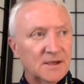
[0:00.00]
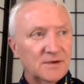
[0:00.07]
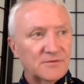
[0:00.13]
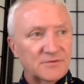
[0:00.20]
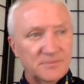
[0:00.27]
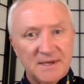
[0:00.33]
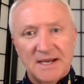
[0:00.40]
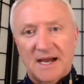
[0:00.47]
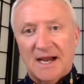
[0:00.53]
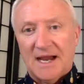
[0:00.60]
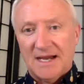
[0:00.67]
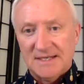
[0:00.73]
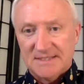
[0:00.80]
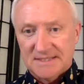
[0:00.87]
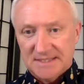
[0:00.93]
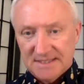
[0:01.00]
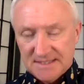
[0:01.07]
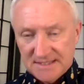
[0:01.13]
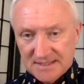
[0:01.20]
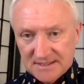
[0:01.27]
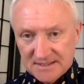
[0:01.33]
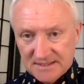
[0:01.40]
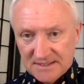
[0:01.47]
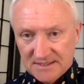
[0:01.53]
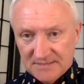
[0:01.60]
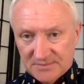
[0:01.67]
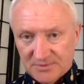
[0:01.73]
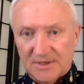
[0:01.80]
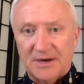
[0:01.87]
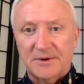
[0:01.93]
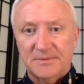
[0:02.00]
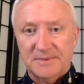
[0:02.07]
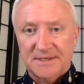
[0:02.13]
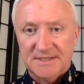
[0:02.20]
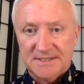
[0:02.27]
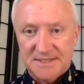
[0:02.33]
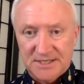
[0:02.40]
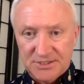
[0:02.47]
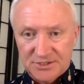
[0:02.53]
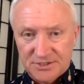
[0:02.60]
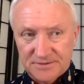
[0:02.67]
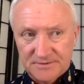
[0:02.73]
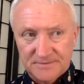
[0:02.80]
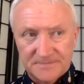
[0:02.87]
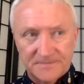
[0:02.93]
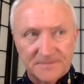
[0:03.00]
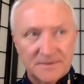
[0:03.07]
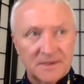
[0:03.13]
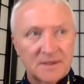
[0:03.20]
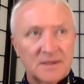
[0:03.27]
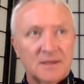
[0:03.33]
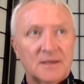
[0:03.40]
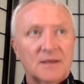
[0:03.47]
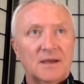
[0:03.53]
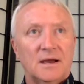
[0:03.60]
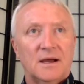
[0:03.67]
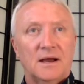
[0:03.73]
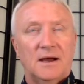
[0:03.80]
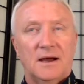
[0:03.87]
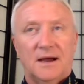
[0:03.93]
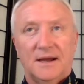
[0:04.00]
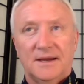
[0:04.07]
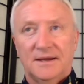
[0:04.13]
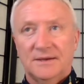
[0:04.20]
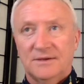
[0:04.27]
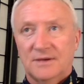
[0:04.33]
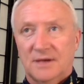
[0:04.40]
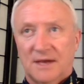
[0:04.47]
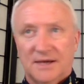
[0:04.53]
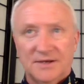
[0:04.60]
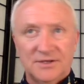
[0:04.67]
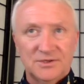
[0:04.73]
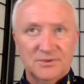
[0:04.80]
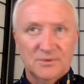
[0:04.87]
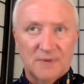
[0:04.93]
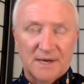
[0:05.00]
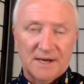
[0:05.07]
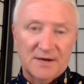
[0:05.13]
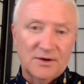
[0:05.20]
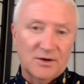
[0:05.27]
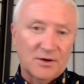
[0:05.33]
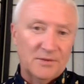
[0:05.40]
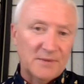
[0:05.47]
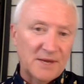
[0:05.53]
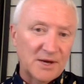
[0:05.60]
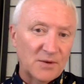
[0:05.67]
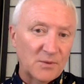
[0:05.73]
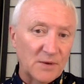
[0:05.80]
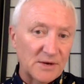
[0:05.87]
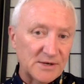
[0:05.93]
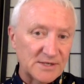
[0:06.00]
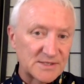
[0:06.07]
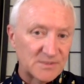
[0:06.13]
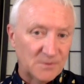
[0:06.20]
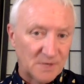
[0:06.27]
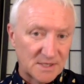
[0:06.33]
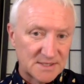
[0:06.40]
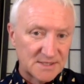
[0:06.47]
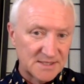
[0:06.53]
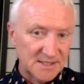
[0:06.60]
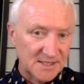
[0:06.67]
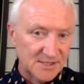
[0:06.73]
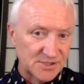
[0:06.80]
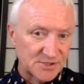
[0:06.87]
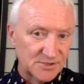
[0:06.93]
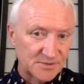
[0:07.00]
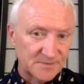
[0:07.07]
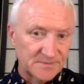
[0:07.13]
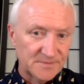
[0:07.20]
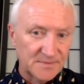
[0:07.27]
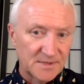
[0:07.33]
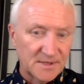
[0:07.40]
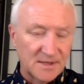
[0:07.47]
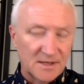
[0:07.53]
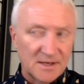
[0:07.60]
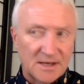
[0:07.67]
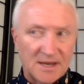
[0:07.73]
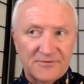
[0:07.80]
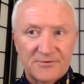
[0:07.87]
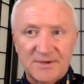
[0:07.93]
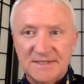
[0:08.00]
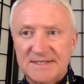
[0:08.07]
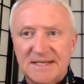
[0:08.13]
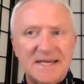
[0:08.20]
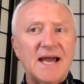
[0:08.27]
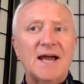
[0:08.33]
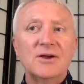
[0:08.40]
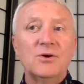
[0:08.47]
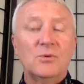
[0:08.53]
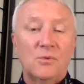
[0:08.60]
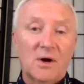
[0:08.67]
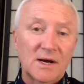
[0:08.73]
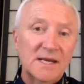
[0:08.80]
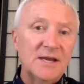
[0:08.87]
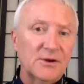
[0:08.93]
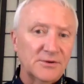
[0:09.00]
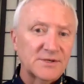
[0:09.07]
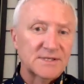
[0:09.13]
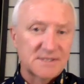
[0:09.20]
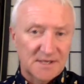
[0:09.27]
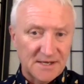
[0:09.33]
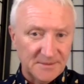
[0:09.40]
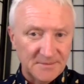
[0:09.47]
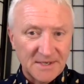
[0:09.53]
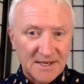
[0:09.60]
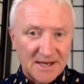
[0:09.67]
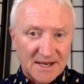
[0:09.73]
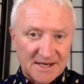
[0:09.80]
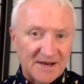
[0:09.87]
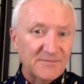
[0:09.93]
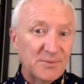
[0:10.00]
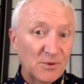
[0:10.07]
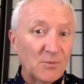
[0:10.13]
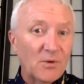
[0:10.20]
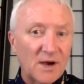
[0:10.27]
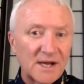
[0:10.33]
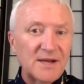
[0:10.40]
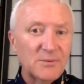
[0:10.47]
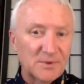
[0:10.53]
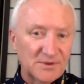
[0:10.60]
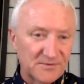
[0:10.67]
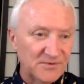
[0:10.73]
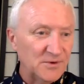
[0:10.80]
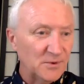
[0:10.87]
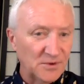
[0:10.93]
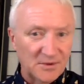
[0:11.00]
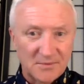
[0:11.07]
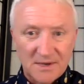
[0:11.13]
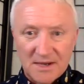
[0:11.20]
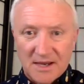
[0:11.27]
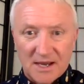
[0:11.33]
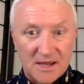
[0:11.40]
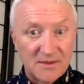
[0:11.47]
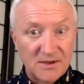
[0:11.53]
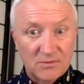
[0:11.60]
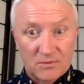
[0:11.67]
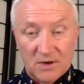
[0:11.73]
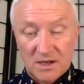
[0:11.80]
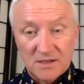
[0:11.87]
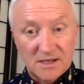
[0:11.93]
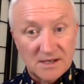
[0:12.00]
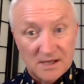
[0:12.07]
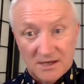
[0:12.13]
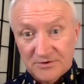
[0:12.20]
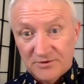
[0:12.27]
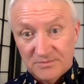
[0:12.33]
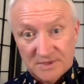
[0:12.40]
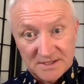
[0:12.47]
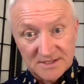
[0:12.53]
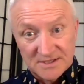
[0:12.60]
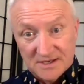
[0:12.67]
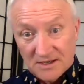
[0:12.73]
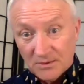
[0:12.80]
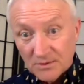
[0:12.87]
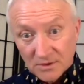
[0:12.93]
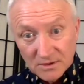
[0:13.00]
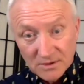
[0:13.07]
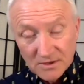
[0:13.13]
For me, I sit in prayer and meditation. I do what I call my awareness walks in nature. I have friends say, yeah, I go walking all the time. And I've been walking with a few of them, and they walk like 100 miles an hour.